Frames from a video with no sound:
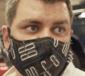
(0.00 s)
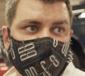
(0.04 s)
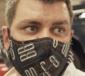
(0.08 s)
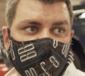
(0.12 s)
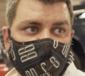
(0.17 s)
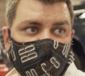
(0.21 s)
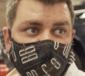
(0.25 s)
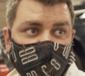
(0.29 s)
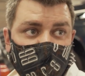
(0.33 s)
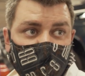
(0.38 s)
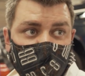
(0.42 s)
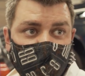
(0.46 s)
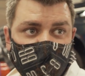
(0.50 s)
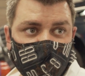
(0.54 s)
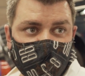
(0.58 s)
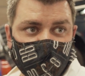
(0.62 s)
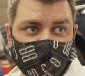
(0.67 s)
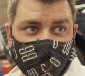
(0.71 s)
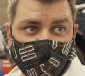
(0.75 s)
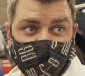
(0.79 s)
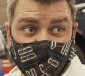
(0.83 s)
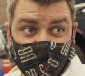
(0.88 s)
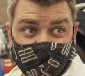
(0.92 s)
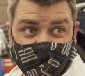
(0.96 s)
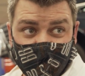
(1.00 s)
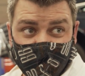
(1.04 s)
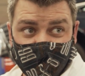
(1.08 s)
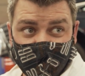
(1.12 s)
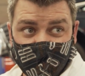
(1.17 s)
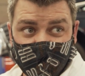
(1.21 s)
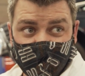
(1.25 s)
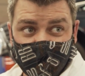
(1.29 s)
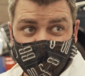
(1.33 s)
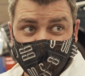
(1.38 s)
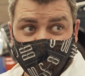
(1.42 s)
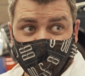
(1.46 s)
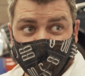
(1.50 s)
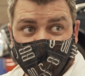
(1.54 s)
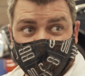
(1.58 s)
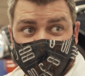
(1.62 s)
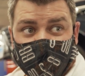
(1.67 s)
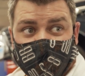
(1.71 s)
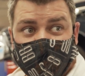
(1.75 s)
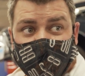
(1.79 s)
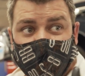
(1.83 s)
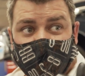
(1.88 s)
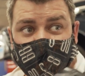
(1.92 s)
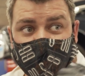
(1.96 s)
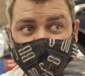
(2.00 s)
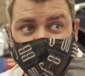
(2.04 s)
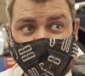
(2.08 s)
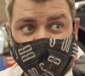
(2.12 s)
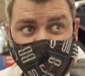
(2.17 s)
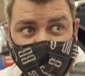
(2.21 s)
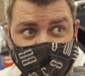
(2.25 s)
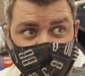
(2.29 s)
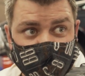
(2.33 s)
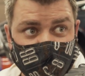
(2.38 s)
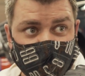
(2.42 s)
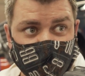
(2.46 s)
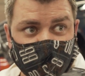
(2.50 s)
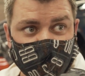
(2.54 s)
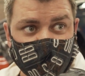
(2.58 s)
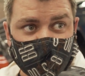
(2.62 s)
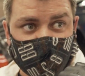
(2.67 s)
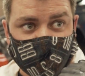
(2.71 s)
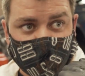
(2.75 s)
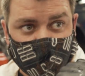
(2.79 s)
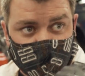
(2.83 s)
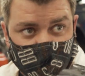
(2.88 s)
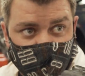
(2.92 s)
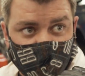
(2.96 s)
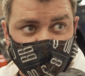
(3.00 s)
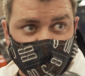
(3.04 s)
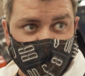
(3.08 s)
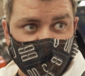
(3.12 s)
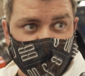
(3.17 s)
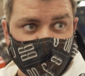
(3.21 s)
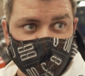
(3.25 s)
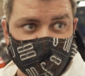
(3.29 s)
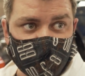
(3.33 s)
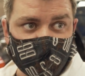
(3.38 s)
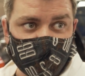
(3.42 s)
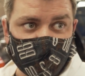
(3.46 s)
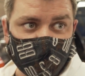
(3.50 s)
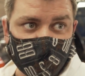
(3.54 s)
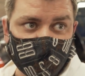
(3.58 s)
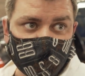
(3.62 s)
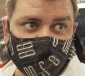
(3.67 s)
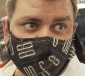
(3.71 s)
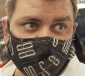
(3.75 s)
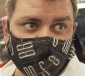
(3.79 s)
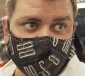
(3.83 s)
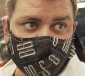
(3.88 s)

It's, you know what I mean? So in order to make this specific engine,